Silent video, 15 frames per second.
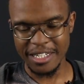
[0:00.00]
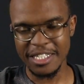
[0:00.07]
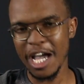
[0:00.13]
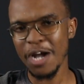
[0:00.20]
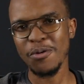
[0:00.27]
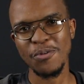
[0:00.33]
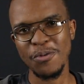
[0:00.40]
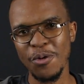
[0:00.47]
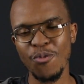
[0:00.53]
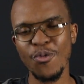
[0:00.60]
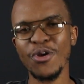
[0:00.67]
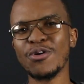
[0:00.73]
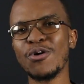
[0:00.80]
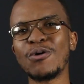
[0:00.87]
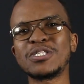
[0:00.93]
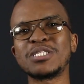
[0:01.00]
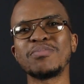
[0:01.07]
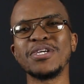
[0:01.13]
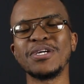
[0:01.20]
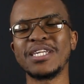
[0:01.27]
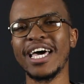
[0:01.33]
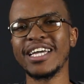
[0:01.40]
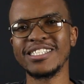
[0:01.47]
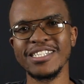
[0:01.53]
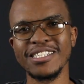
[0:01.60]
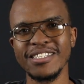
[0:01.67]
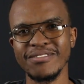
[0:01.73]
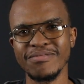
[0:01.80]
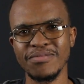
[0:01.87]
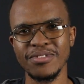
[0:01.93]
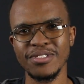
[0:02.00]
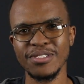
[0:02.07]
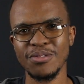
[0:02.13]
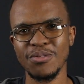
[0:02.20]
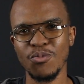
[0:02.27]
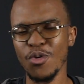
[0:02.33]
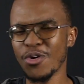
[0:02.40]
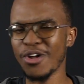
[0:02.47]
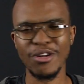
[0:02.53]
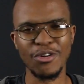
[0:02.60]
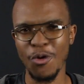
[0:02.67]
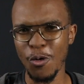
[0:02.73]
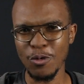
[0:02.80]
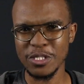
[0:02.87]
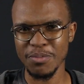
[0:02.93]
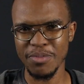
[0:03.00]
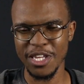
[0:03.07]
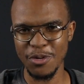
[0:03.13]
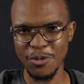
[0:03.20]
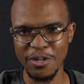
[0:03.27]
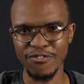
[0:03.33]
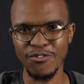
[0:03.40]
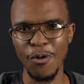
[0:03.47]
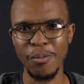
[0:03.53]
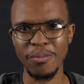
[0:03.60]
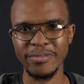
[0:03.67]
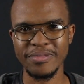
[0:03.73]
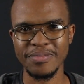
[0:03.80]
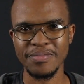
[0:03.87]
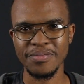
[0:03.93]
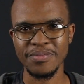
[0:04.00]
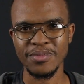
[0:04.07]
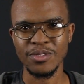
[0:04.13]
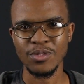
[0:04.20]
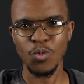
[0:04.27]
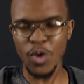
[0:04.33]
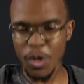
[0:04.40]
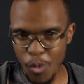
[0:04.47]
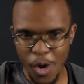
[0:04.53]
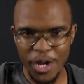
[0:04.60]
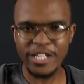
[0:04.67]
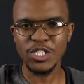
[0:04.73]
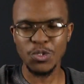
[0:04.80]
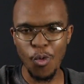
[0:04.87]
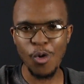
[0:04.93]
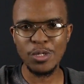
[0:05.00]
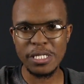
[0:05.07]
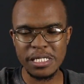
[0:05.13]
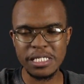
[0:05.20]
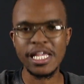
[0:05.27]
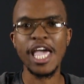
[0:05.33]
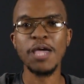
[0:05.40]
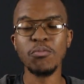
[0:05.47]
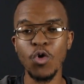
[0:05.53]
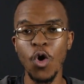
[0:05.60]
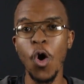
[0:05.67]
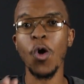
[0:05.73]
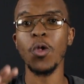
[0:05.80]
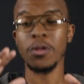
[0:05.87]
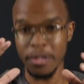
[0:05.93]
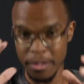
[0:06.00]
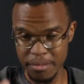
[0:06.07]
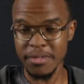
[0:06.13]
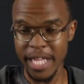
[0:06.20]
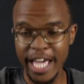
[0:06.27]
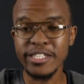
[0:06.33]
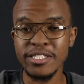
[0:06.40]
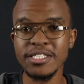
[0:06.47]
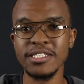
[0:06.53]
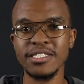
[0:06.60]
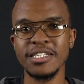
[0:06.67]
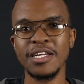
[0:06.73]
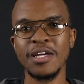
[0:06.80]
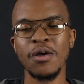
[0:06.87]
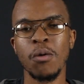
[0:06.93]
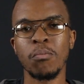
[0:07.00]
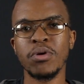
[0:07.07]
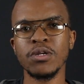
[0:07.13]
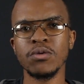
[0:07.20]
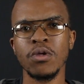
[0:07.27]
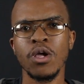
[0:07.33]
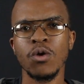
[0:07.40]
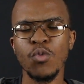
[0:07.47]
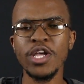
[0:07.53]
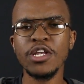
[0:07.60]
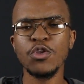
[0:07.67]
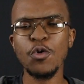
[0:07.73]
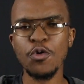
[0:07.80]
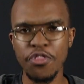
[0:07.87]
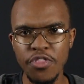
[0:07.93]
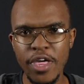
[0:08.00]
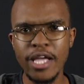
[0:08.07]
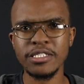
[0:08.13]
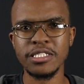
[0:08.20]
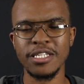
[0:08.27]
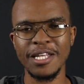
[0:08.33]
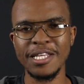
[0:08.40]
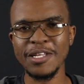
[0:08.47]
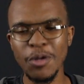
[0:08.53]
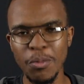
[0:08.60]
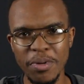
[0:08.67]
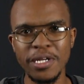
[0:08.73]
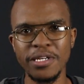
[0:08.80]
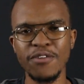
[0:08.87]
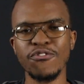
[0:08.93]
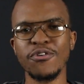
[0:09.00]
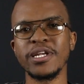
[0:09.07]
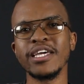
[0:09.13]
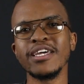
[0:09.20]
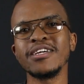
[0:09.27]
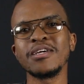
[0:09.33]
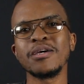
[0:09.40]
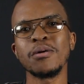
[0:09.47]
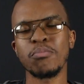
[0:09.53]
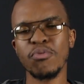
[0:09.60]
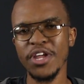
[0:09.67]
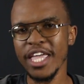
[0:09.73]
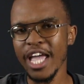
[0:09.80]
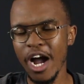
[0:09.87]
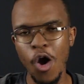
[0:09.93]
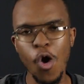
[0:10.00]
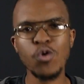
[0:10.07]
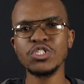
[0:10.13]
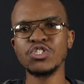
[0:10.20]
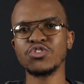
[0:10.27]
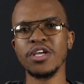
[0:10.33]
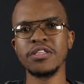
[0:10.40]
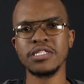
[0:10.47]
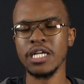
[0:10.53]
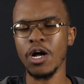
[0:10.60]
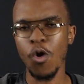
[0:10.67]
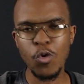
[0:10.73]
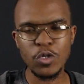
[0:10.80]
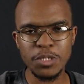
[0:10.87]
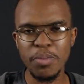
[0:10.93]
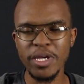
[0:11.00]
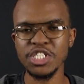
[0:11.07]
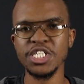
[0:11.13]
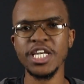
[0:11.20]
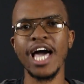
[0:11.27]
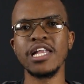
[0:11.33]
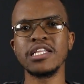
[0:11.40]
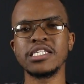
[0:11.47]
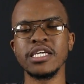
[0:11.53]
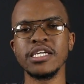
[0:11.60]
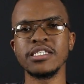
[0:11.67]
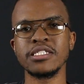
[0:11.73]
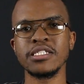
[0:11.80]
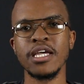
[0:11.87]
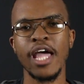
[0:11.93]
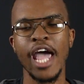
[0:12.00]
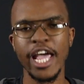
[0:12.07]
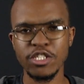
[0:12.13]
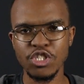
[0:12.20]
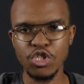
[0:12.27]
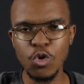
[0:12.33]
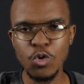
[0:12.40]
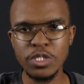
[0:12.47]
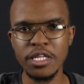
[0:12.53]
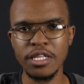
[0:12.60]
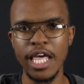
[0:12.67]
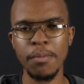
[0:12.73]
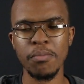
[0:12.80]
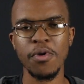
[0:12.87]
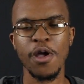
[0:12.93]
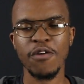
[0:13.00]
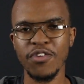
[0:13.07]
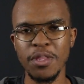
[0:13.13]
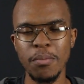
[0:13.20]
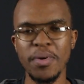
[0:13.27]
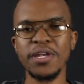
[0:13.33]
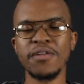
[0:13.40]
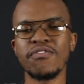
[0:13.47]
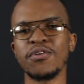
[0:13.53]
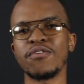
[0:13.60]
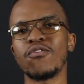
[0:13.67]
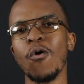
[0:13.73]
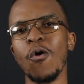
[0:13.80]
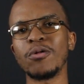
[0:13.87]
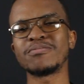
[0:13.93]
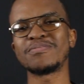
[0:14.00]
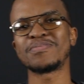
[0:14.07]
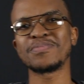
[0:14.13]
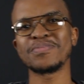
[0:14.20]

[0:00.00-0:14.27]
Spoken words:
Now, we're called to be united. We're not called to be uniform. We're working towards the same goal, yes, but we do things a little bit differently, bringing our own strengths, our own specialities, and using them for the benefit of all.